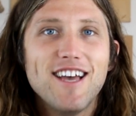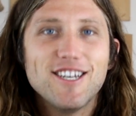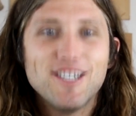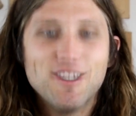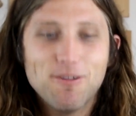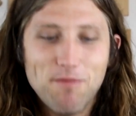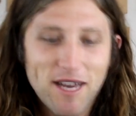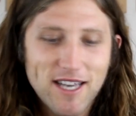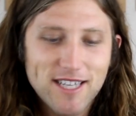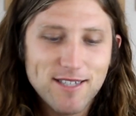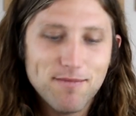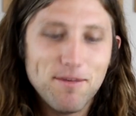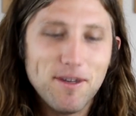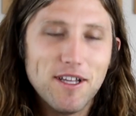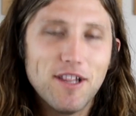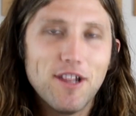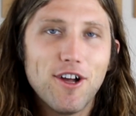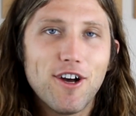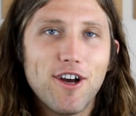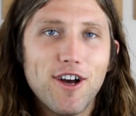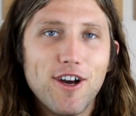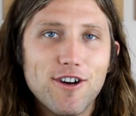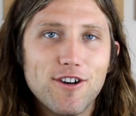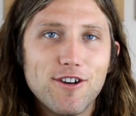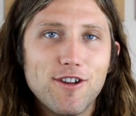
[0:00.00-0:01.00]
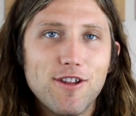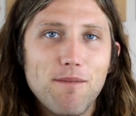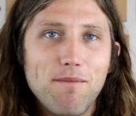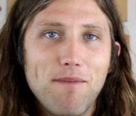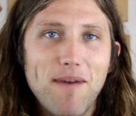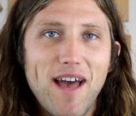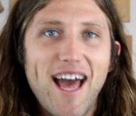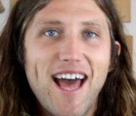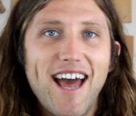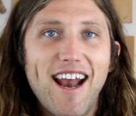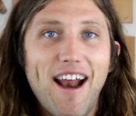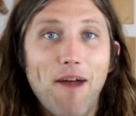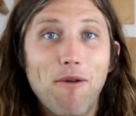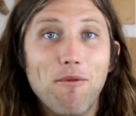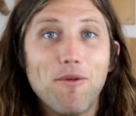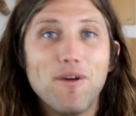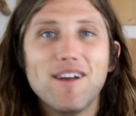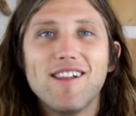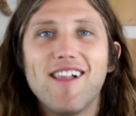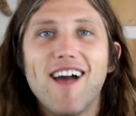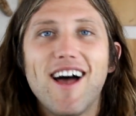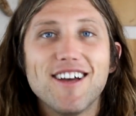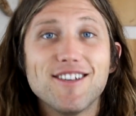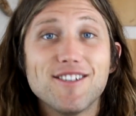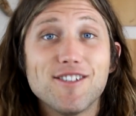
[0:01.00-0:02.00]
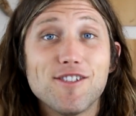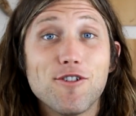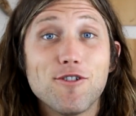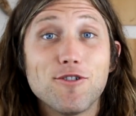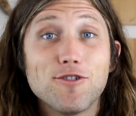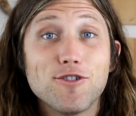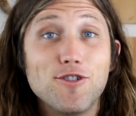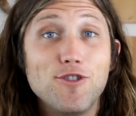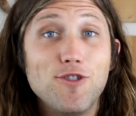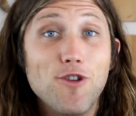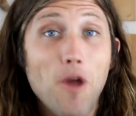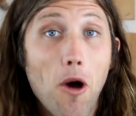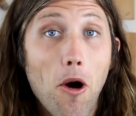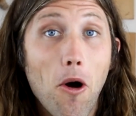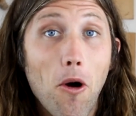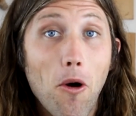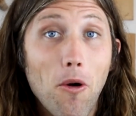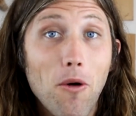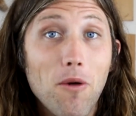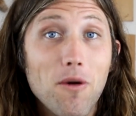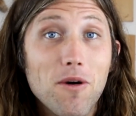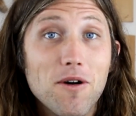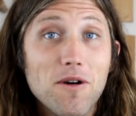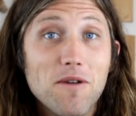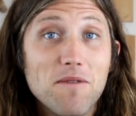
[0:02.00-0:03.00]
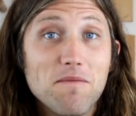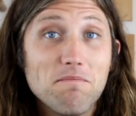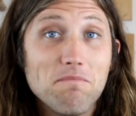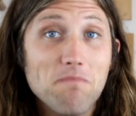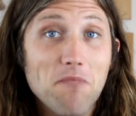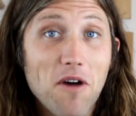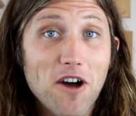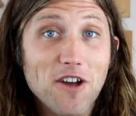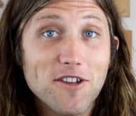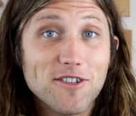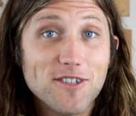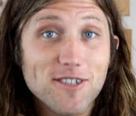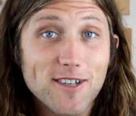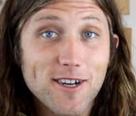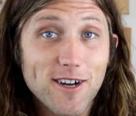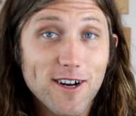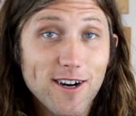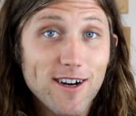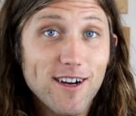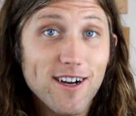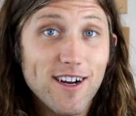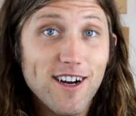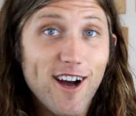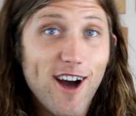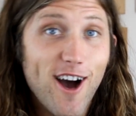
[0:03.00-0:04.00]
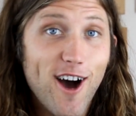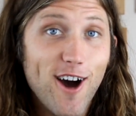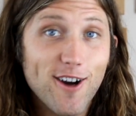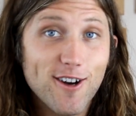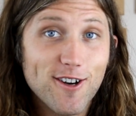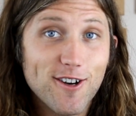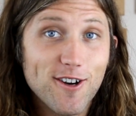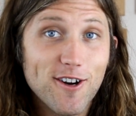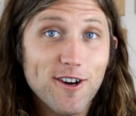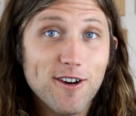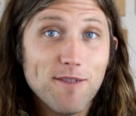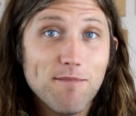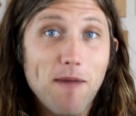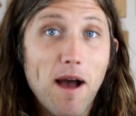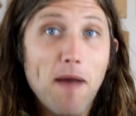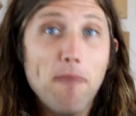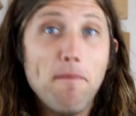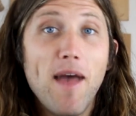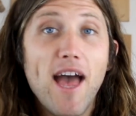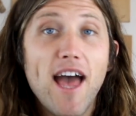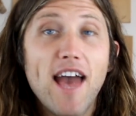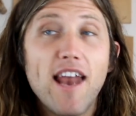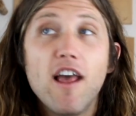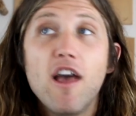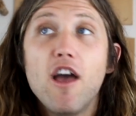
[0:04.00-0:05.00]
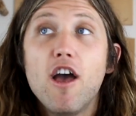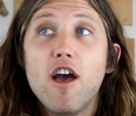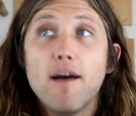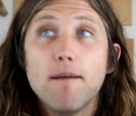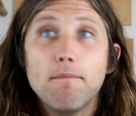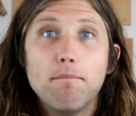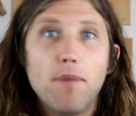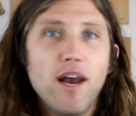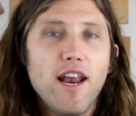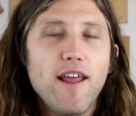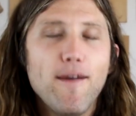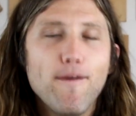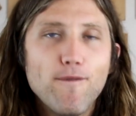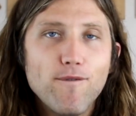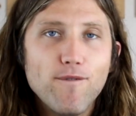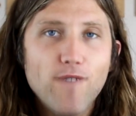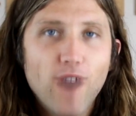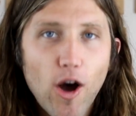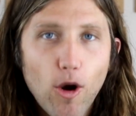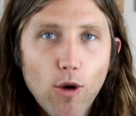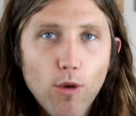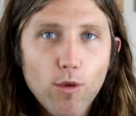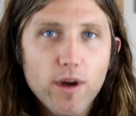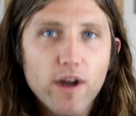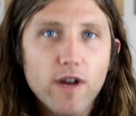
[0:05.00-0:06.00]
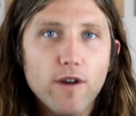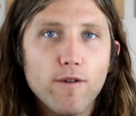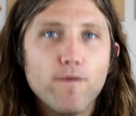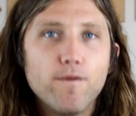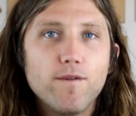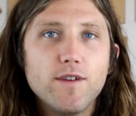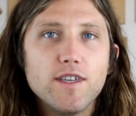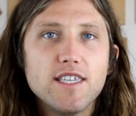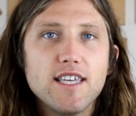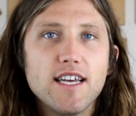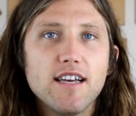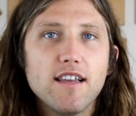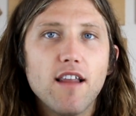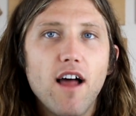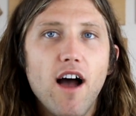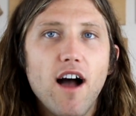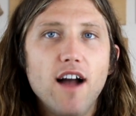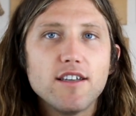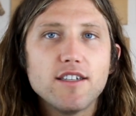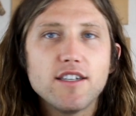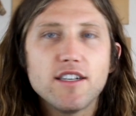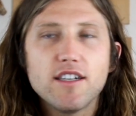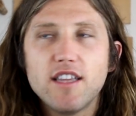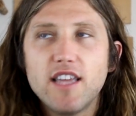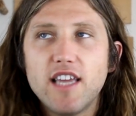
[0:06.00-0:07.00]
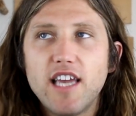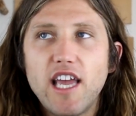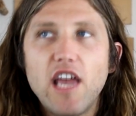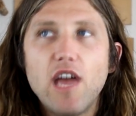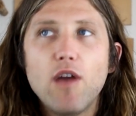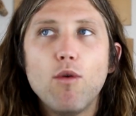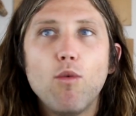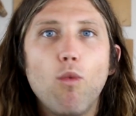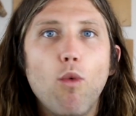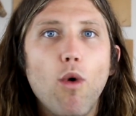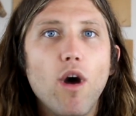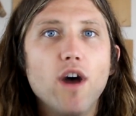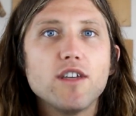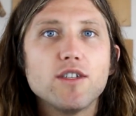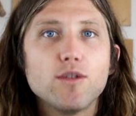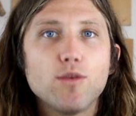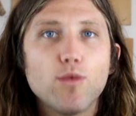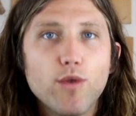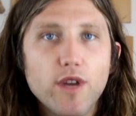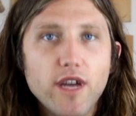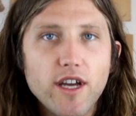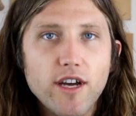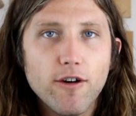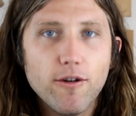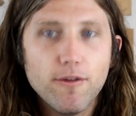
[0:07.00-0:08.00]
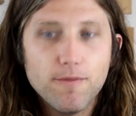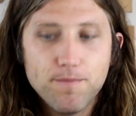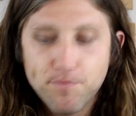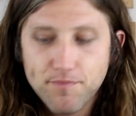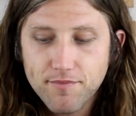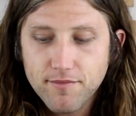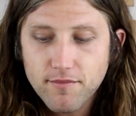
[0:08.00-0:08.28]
She makes me look under the bed. I realize there's no monster under my bed, but it felt real. Physiologically, it was real.